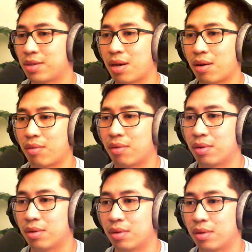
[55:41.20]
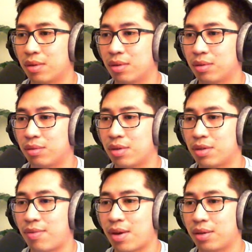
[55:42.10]
down to
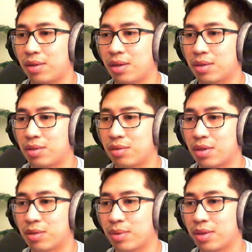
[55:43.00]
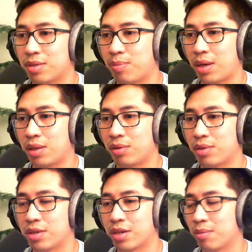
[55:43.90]
this validate. So that's what this payload
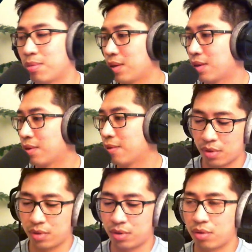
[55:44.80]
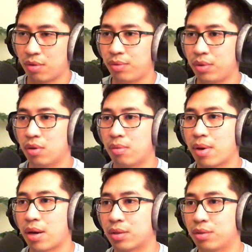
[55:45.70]
is going to be. So if we go
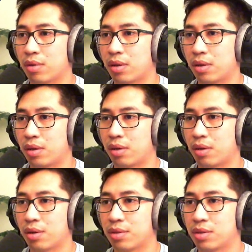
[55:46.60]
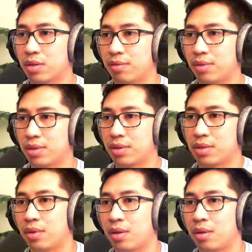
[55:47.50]
back to our
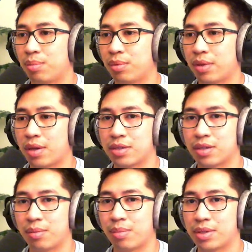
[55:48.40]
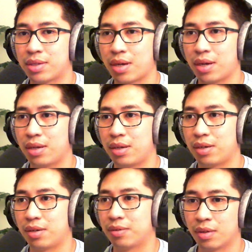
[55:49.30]
AuthService and put that side by side
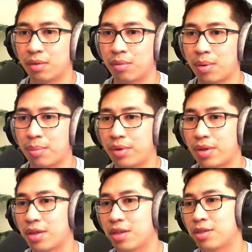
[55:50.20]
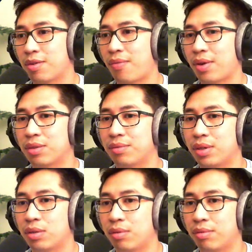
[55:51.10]
here, remember that it's effectively
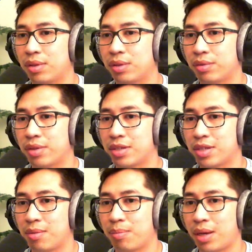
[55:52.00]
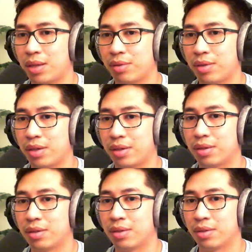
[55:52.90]
equivalent to this same payload here.
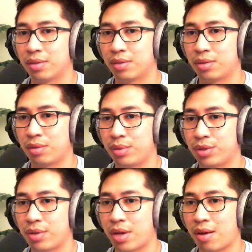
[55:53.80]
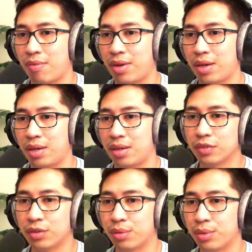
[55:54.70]
So we should
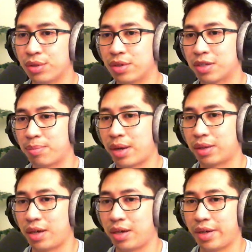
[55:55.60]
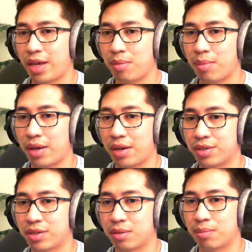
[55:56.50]
expect a name and a
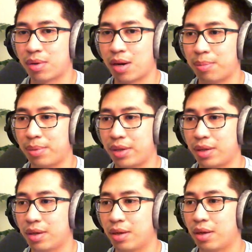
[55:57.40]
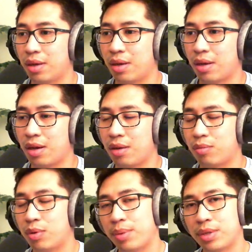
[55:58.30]
sub property, and
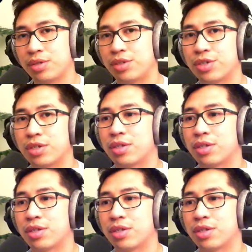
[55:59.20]
we're basically just going to